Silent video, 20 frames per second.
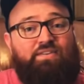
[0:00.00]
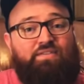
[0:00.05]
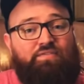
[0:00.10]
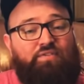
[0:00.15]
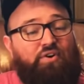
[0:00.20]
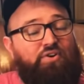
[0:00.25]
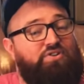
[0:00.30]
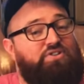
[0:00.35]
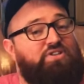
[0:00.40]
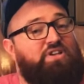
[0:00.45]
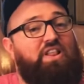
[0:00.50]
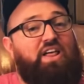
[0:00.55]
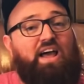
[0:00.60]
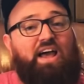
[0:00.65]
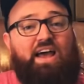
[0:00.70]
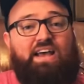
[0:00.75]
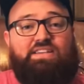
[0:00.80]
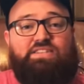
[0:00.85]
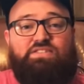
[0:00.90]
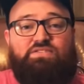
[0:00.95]
first
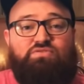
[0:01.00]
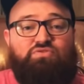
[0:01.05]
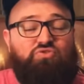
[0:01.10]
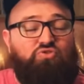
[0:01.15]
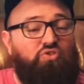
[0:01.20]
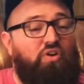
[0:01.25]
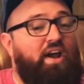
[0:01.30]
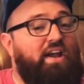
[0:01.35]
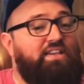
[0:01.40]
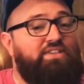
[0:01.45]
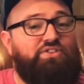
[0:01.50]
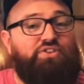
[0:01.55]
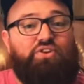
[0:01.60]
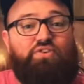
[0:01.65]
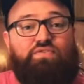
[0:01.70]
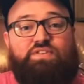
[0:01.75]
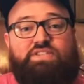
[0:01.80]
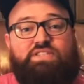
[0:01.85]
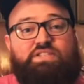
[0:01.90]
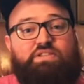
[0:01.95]
class, great
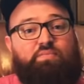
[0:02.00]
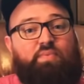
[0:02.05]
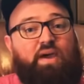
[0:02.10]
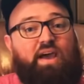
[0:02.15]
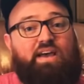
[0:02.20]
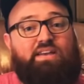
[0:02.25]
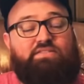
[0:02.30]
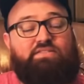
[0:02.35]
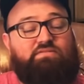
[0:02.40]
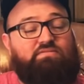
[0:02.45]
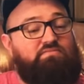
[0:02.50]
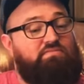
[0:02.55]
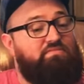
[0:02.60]
service in the past.